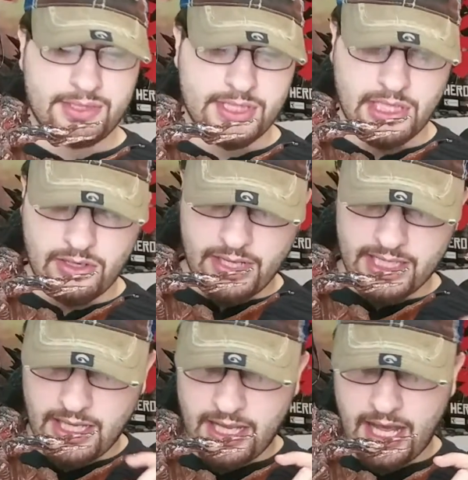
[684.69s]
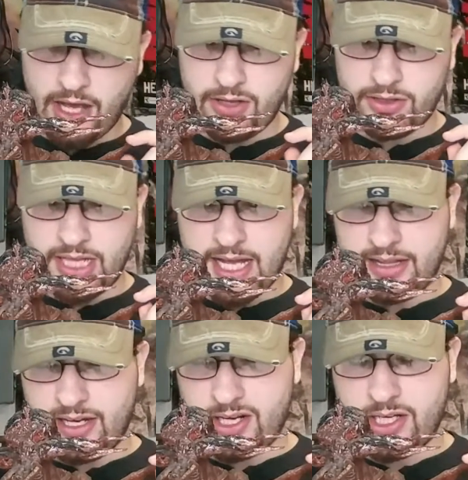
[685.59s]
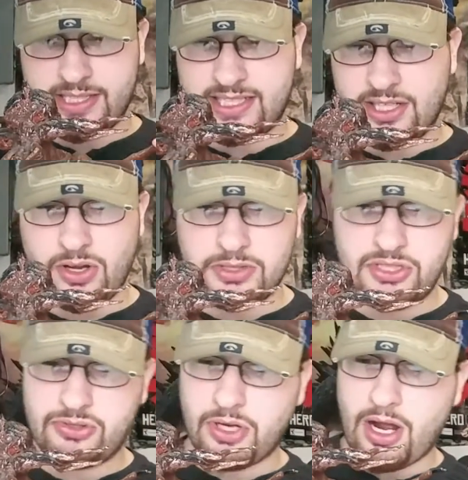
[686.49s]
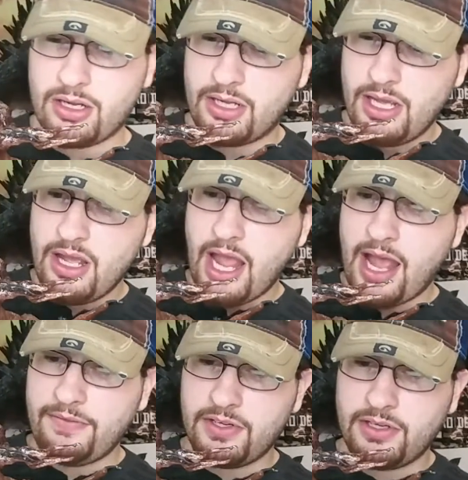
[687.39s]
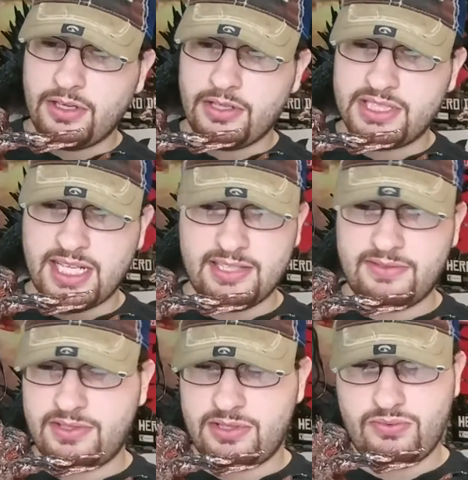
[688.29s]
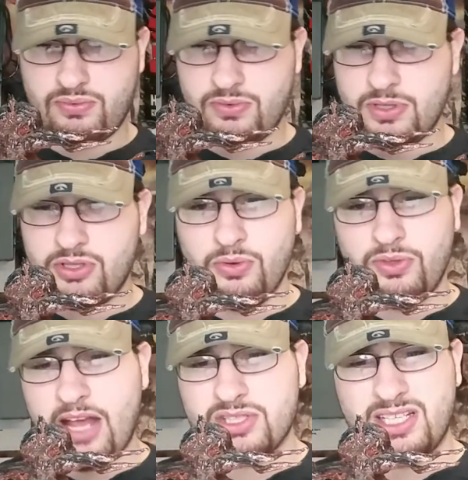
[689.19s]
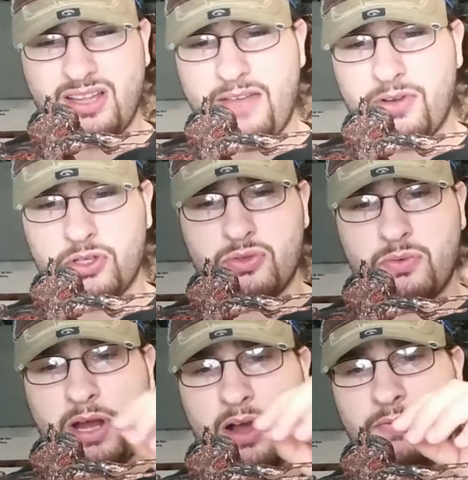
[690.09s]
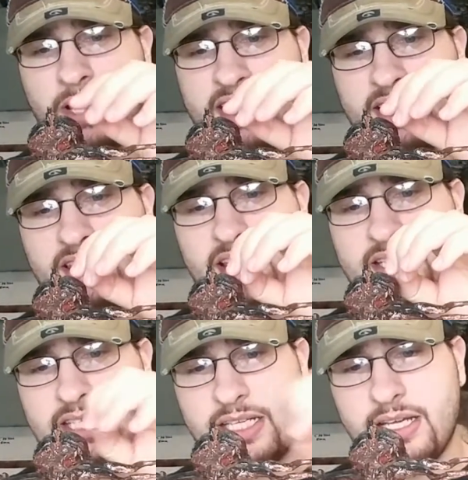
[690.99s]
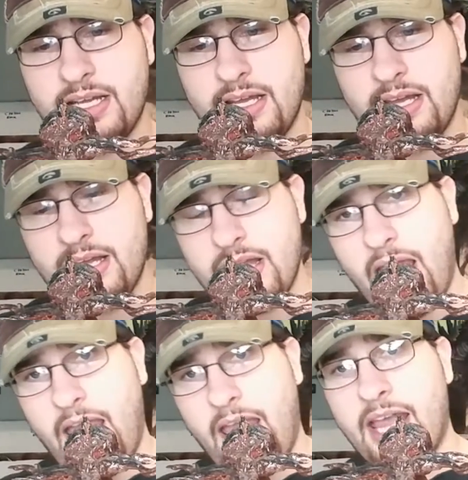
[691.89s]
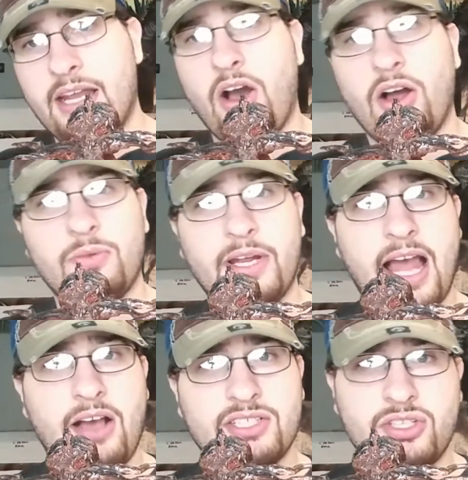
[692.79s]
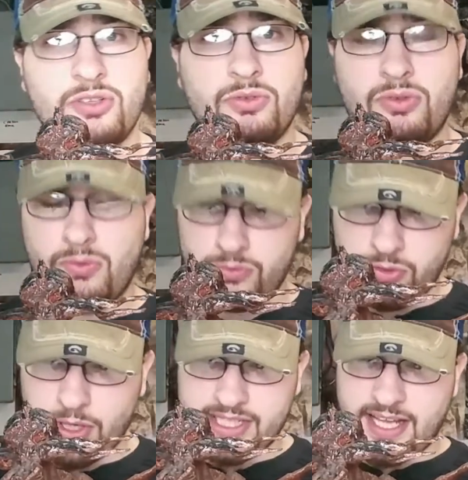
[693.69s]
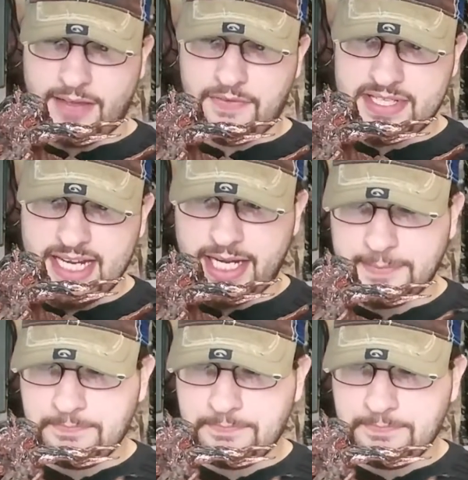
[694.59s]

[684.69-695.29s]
So it held on there. It's still going strong since 2011 or 12 when I did this, and all the way now it's 2017.